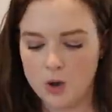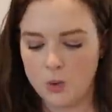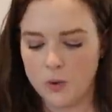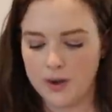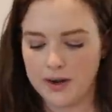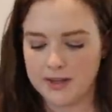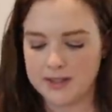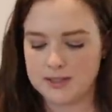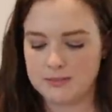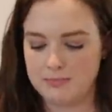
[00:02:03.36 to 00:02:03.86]

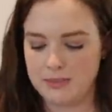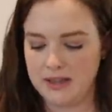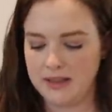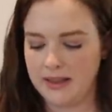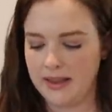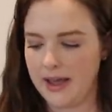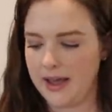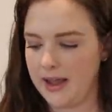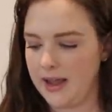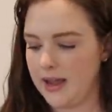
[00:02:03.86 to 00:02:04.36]
what it's been
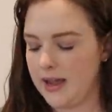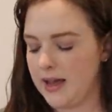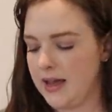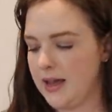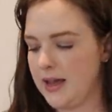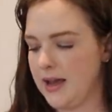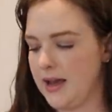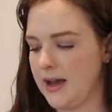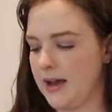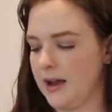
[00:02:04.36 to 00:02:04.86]
like
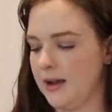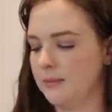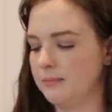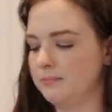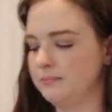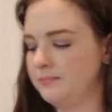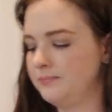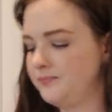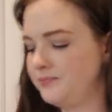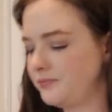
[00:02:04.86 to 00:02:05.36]

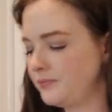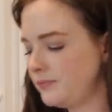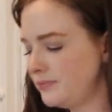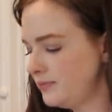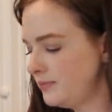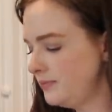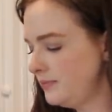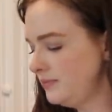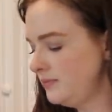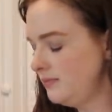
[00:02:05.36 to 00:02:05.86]
um,
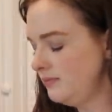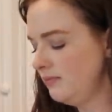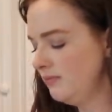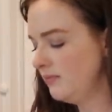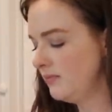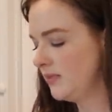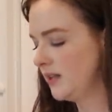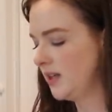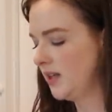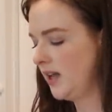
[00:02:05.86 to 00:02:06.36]

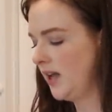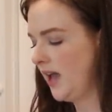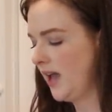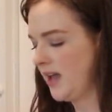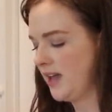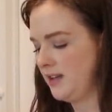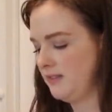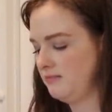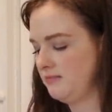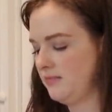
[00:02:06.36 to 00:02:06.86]

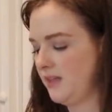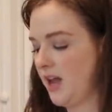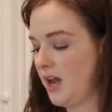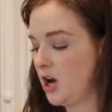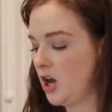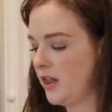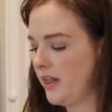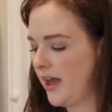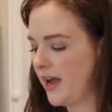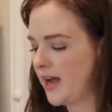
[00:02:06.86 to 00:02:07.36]
and and
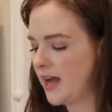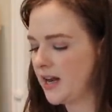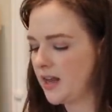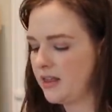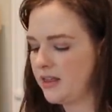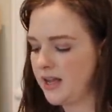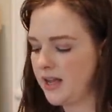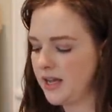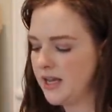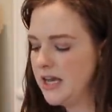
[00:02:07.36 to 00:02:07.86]
all that kind of
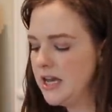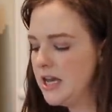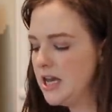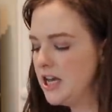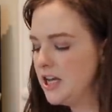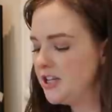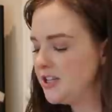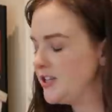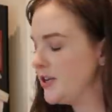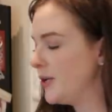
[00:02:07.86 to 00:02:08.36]
thing.
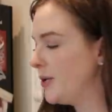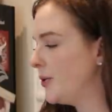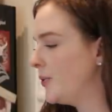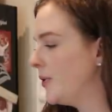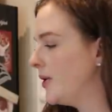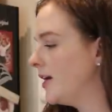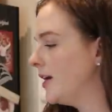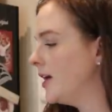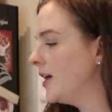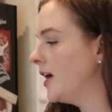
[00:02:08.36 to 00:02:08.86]

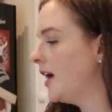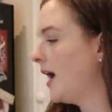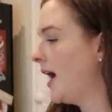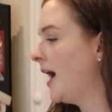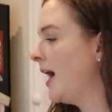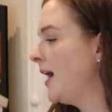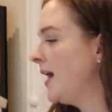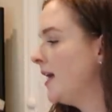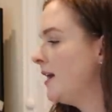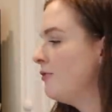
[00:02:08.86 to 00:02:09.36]
So
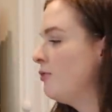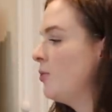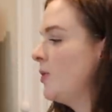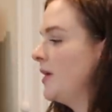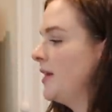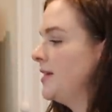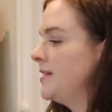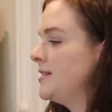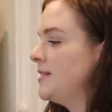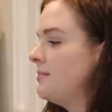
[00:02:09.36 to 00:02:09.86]
I have
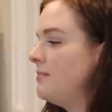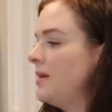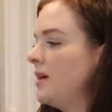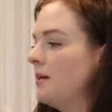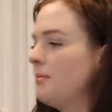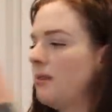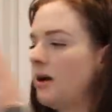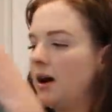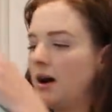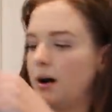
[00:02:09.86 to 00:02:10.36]
wanted to be
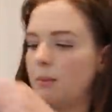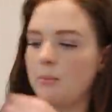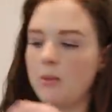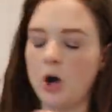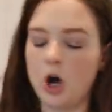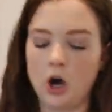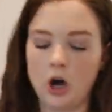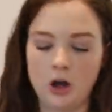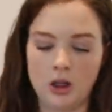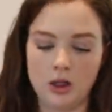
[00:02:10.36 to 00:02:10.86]
a mom
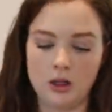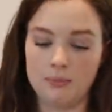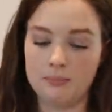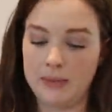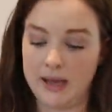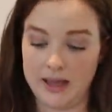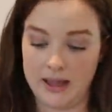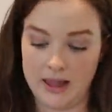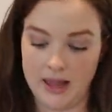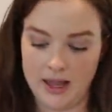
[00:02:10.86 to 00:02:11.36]
all
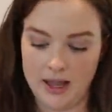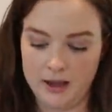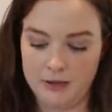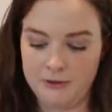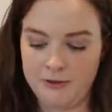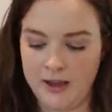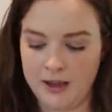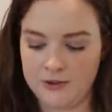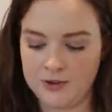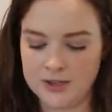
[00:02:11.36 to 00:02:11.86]
my
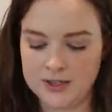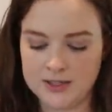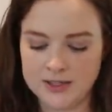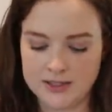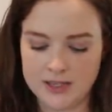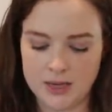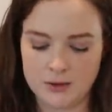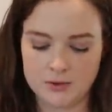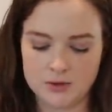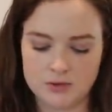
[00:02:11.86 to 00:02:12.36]
life. Ever
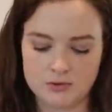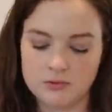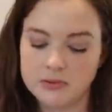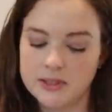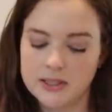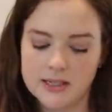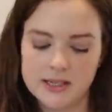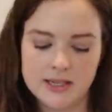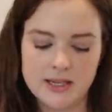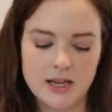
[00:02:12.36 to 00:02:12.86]
since I was
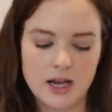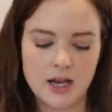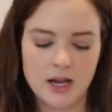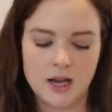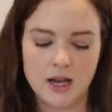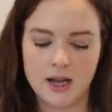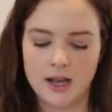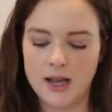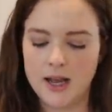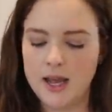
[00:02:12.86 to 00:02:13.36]
really
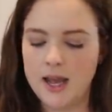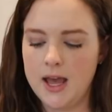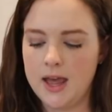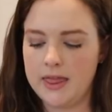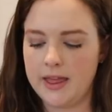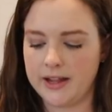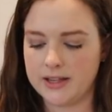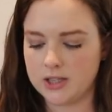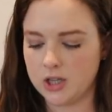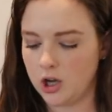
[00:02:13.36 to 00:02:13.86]
young,
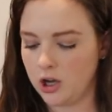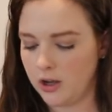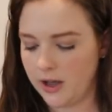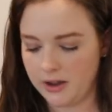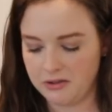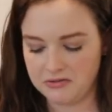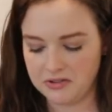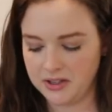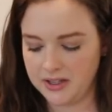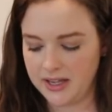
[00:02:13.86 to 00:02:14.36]
that's all I
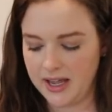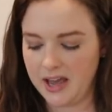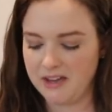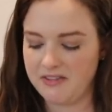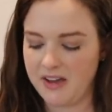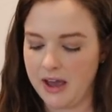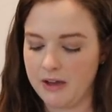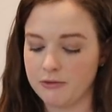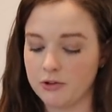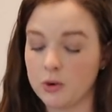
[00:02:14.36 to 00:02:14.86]
really have
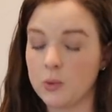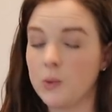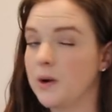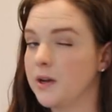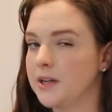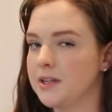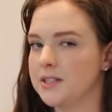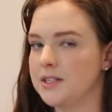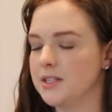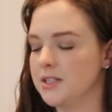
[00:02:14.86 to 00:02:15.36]
ever
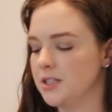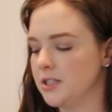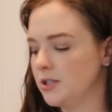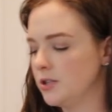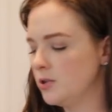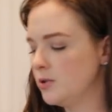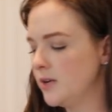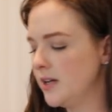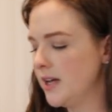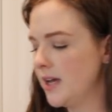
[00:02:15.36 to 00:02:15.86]
wanted to
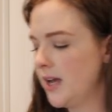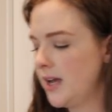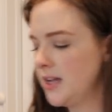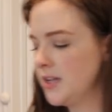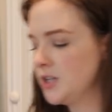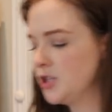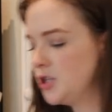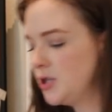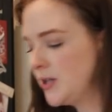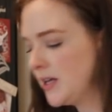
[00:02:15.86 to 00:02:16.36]
do.
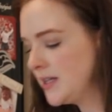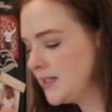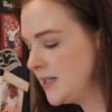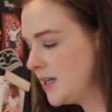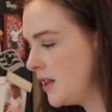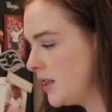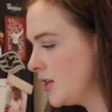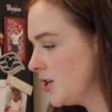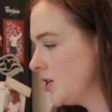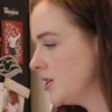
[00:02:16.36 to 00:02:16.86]
In
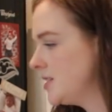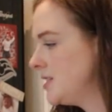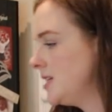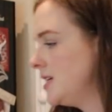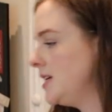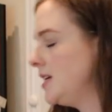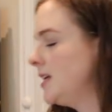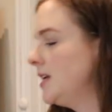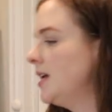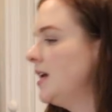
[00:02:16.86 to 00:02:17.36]

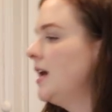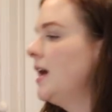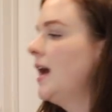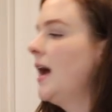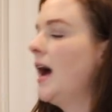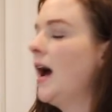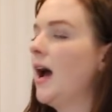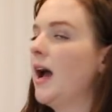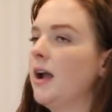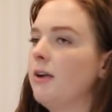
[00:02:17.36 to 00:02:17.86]
2013,
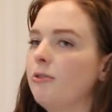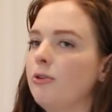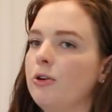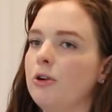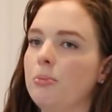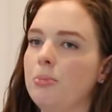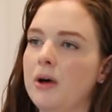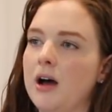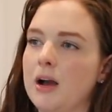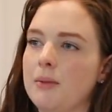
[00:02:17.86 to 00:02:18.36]
I wrote
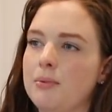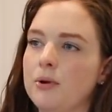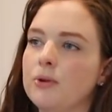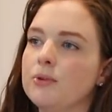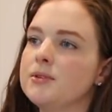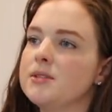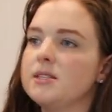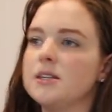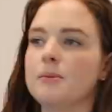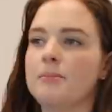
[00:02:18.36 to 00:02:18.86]
a blog
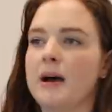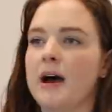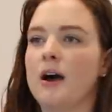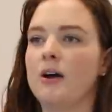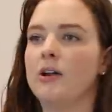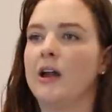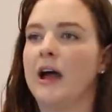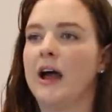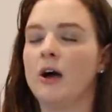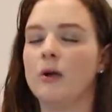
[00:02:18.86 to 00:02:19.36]
post
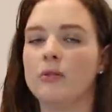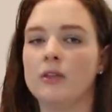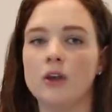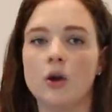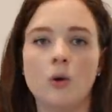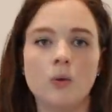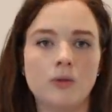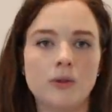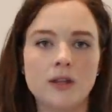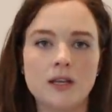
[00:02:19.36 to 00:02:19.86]
about how the
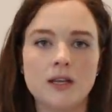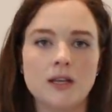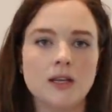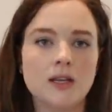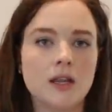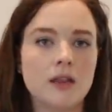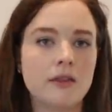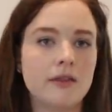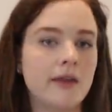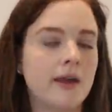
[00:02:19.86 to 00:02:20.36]

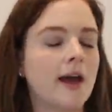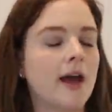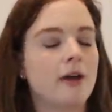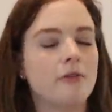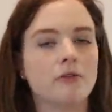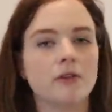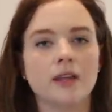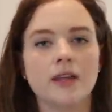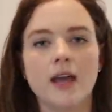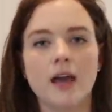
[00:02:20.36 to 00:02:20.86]
only thing I
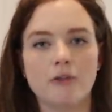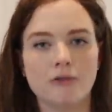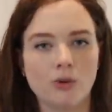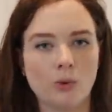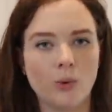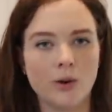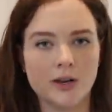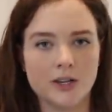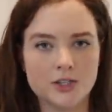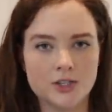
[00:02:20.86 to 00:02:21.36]
really ever
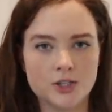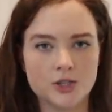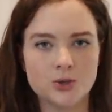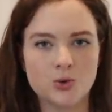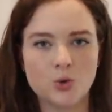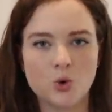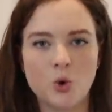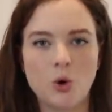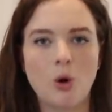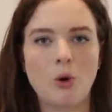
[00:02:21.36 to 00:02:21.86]
wanted to,
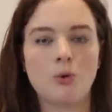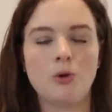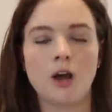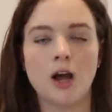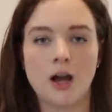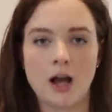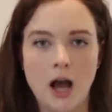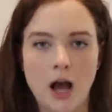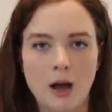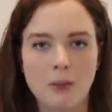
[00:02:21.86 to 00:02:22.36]
quote,
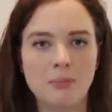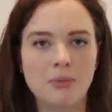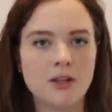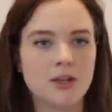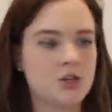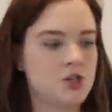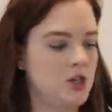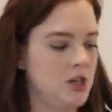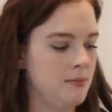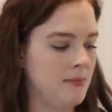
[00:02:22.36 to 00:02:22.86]

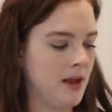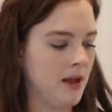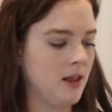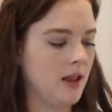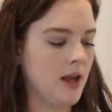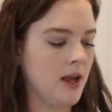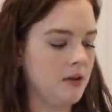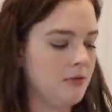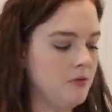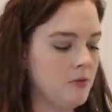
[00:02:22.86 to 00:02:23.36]
accomplish in my
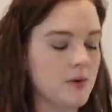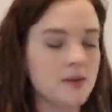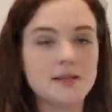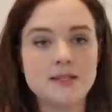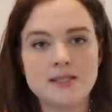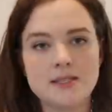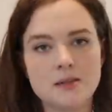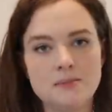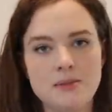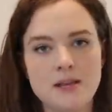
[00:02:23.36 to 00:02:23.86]
life
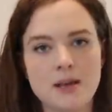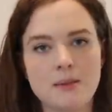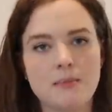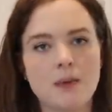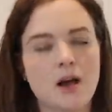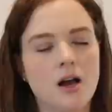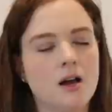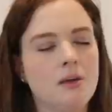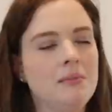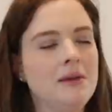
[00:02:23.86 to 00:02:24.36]
was to be a
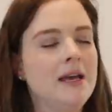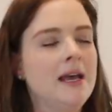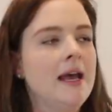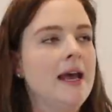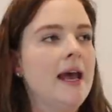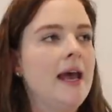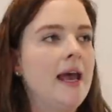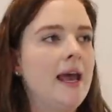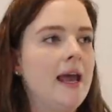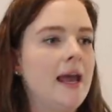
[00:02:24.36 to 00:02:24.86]
mom.
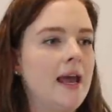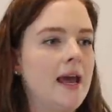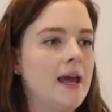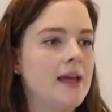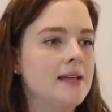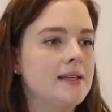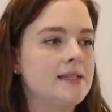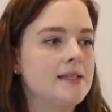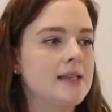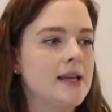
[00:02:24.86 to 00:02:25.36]

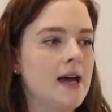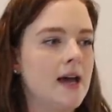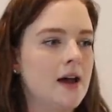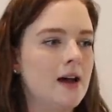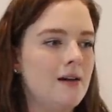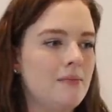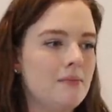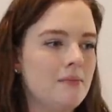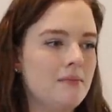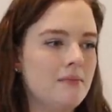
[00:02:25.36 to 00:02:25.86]
And
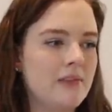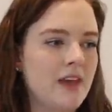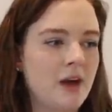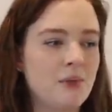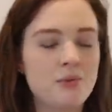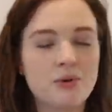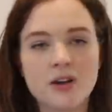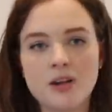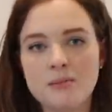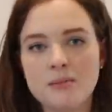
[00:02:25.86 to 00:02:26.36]
um,
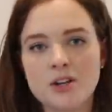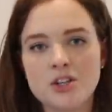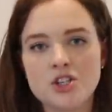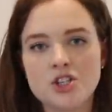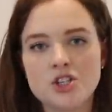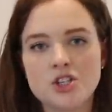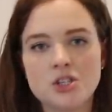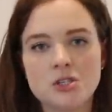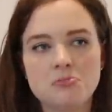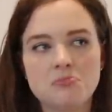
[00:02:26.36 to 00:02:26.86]
that pretty
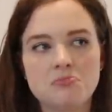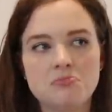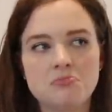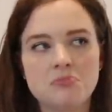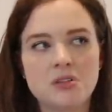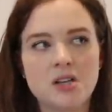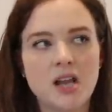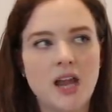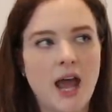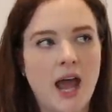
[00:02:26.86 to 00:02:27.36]
much
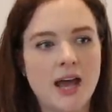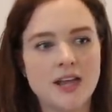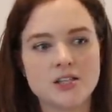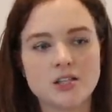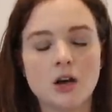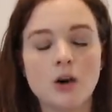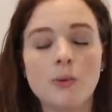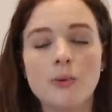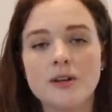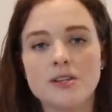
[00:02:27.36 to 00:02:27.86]
has
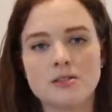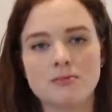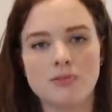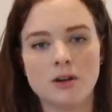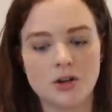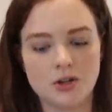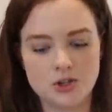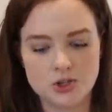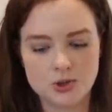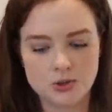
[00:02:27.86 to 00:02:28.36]
always
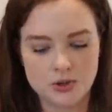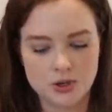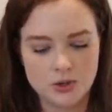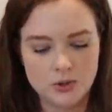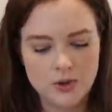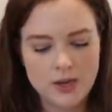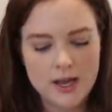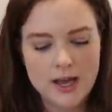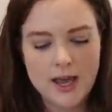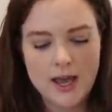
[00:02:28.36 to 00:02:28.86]
rung
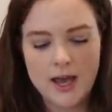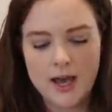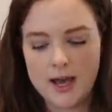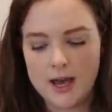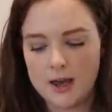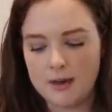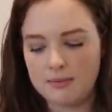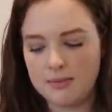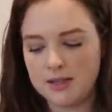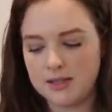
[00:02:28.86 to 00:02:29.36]
true.
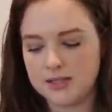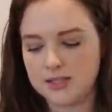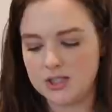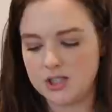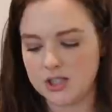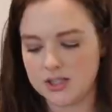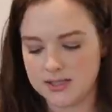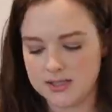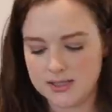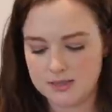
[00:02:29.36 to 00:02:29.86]
Um, it's
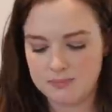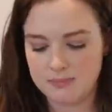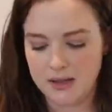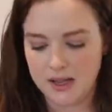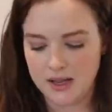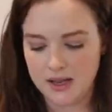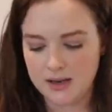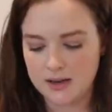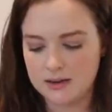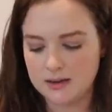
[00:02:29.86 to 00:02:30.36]
just
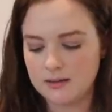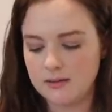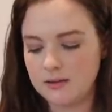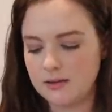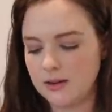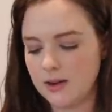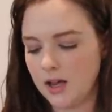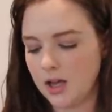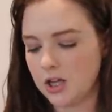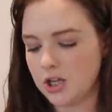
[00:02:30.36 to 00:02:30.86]
been
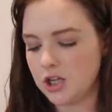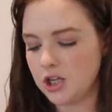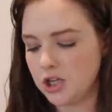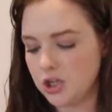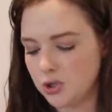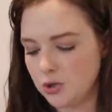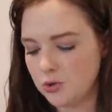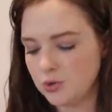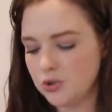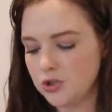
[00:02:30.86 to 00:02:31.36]
a
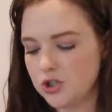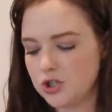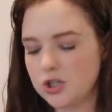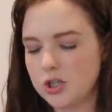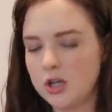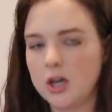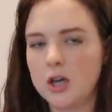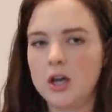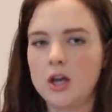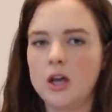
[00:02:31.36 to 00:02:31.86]

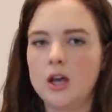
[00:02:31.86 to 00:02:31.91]
huge